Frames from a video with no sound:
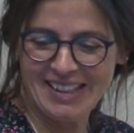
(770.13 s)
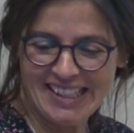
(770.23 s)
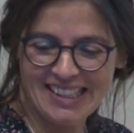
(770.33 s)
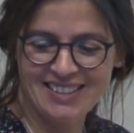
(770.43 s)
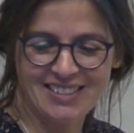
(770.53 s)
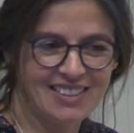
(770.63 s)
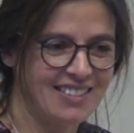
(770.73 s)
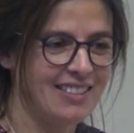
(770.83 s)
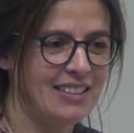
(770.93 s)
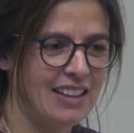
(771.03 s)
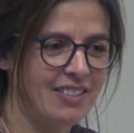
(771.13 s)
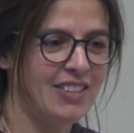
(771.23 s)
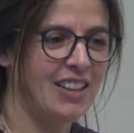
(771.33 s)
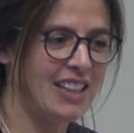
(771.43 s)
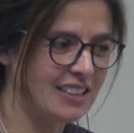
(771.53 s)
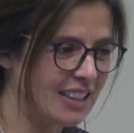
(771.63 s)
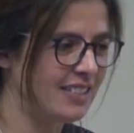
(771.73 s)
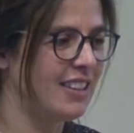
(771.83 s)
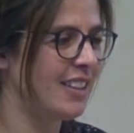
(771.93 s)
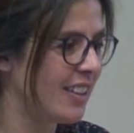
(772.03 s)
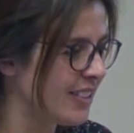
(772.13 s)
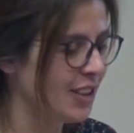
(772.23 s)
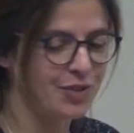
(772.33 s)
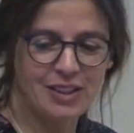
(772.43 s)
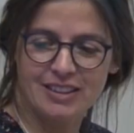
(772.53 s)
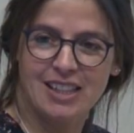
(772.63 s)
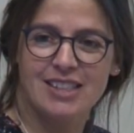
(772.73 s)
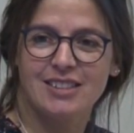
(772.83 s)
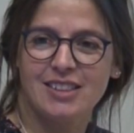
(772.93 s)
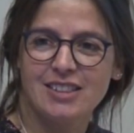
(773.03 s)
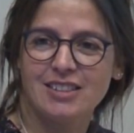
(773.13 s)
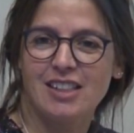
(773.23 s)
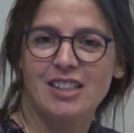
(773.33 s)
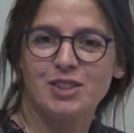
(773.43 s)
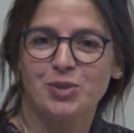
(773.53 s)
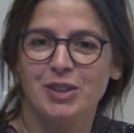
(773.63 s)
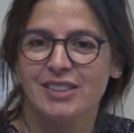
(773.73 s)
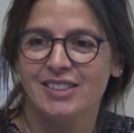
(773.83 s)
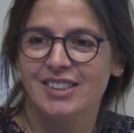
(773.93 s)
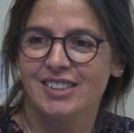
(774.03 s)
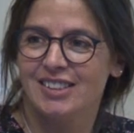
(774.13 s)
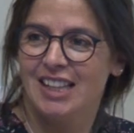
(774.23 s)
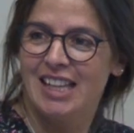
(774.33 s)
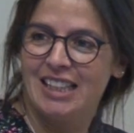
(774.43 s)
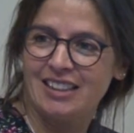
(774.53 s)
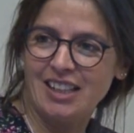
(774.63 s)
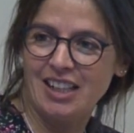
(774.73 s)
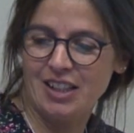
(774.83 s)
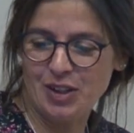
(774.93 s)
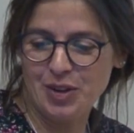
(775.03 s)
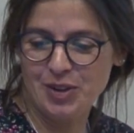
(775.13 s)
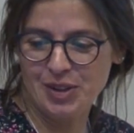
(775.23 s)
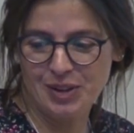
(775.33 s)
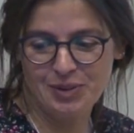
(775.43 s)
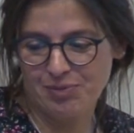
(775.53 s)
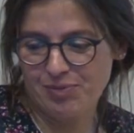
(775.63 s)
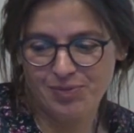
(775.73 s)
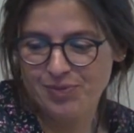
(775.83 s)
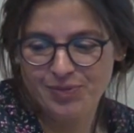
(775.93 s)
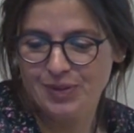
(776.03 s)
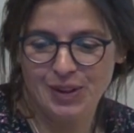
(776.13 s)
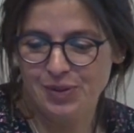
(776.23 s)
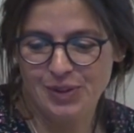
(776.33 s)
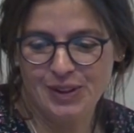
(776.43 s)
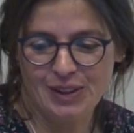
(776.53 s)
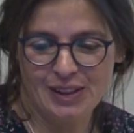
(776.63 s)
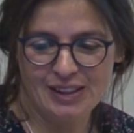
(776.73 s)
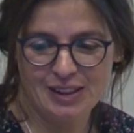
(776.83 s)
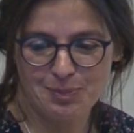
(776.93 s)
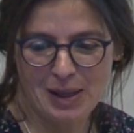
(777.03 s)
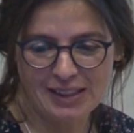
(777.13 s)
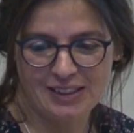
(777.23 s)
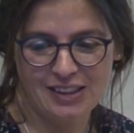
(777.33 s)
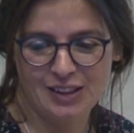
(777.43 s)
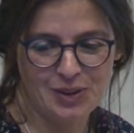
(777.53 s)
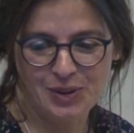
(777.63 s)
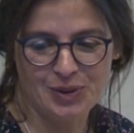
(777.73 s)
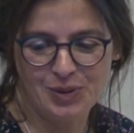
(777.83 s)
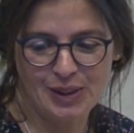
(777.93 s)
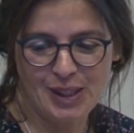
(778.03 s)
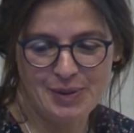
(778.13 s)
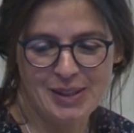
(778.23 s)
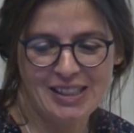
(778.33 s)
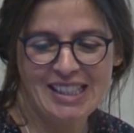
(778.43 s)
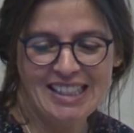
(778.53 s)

Yes, and they realize that there are different tasties. there are sweet, there are another different, spicy or whatever.